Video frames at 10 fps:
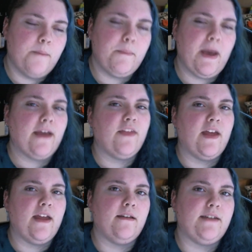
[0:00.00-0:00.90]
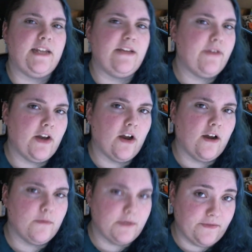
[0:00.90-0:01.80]
Back then,
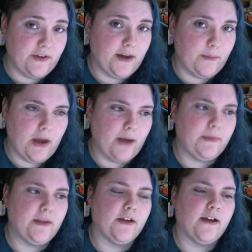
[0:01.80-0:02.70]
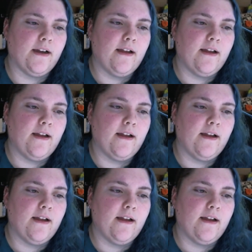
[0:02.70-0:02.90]
DeviantArt was very popular,